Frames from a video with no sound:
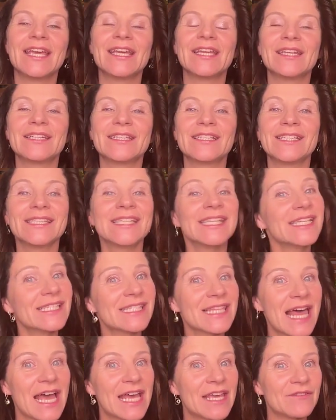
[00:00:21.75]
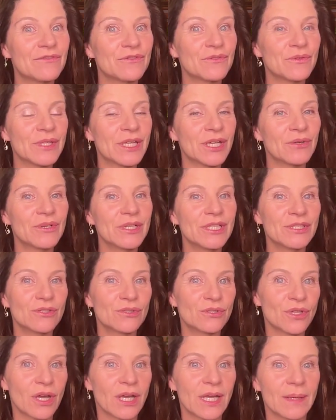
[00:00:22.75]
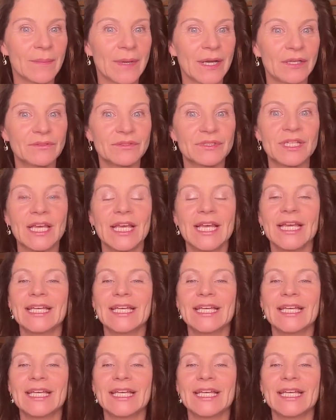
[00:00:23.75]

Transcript: and this live, we are going to talk about